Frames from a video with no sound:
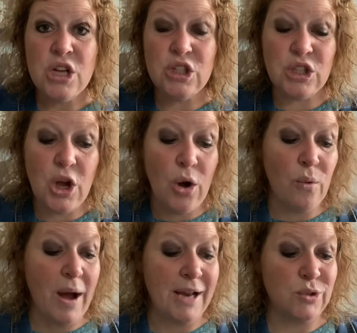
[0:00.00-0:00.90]

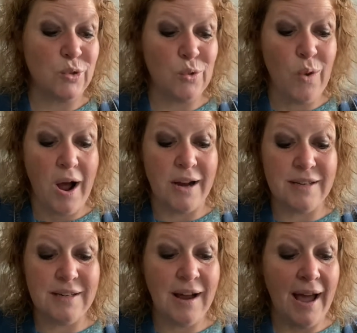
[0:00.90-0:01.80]
So I drew,
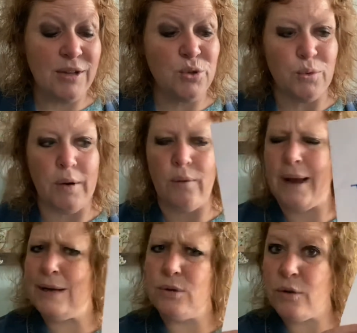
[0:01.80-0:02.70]
oh,
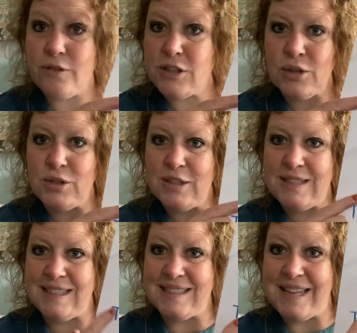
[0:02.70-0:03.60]
I don't know if I showed you the
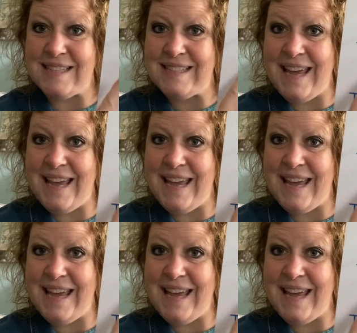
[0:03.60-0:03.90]
6 legs.